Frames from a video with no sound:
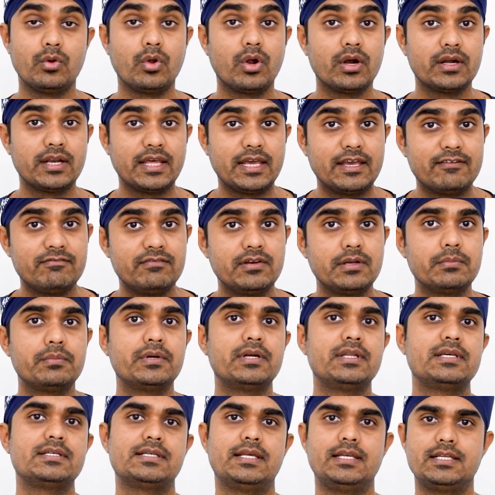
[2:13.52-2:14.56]
Not
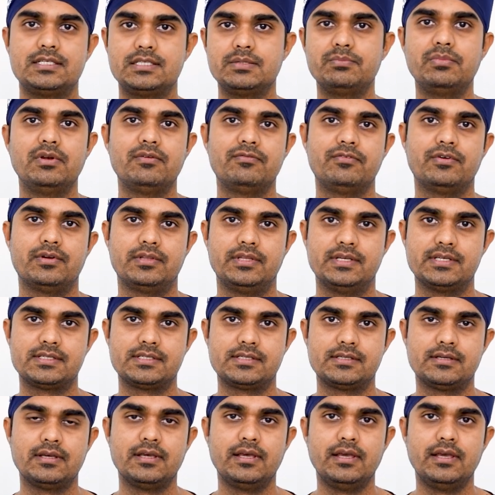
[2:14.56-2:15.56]
everybody is eligible for this.